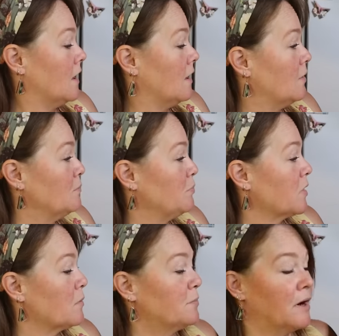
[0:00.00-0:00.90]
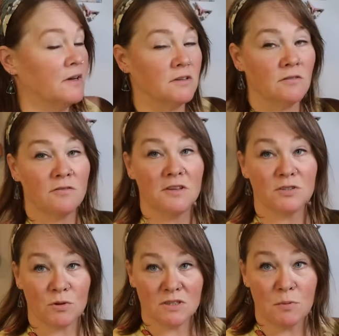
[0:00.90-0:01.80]
Um, but
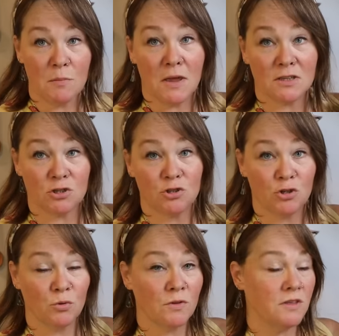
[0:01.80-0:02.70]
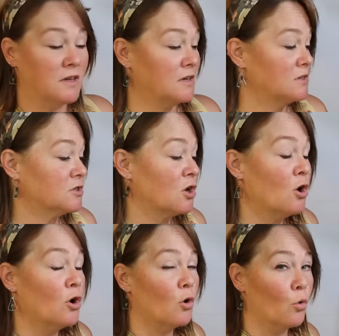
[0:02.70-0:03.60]
this recipe makes two of these,
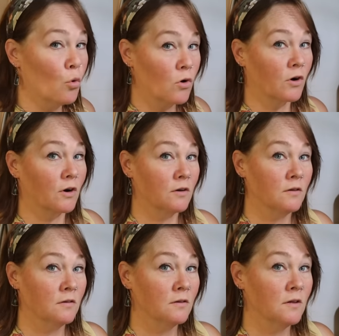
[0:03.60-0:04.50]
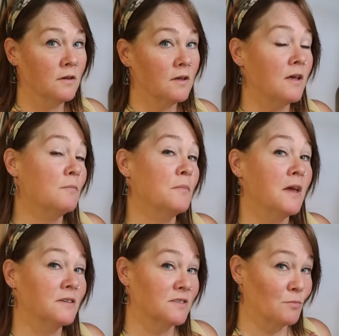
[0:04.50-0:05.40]
or it
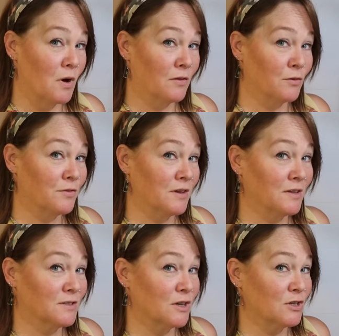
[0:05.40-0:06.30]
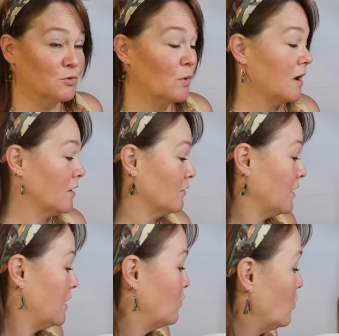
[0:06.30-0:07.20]
makes some other things as
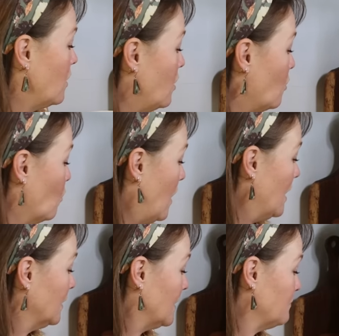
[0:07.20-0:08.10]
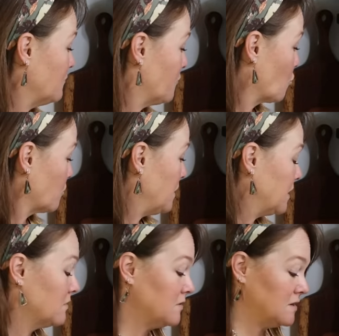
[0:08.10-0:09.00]
well. And while I'm
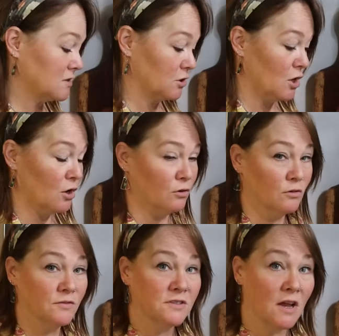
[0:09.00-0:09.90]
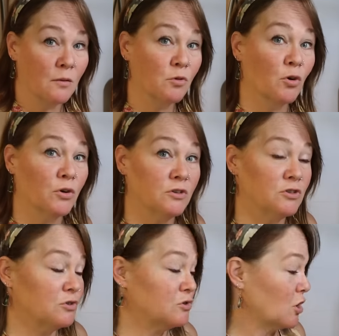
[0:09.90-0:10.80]
forming these loaves, I'm going
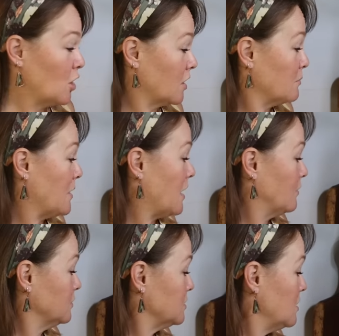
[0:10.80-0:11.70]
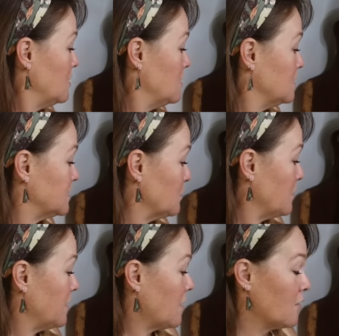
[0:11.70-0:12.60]
to talk about some
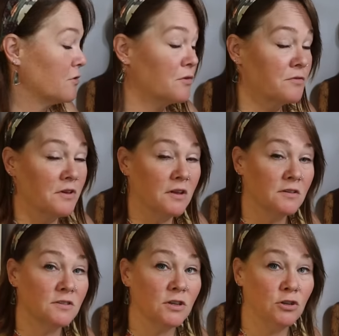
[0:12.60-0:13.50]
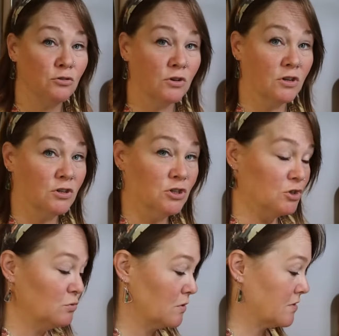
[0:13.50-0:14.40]
of the other things that you can
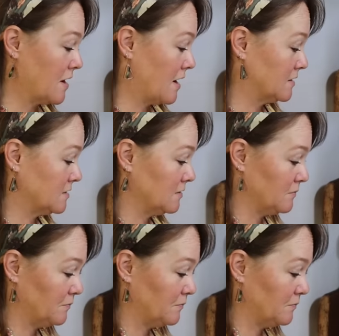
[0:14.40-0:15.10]
do with that.